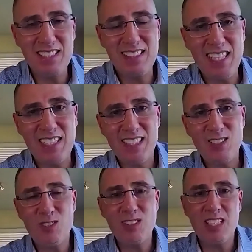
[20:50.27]
text,
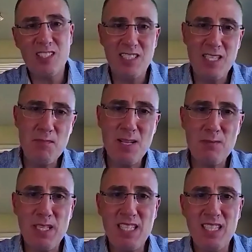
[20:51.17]
or they could email
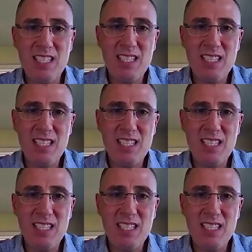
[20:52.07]
me